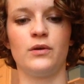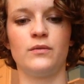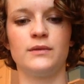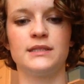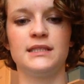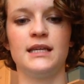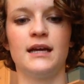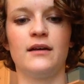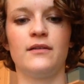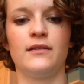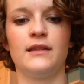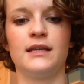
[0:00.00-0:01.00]
We'll see
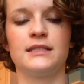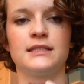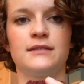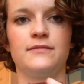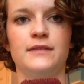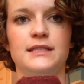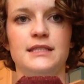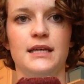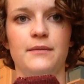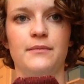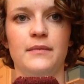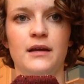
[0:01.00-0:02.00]
how this fits
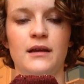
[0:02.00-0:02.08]
him.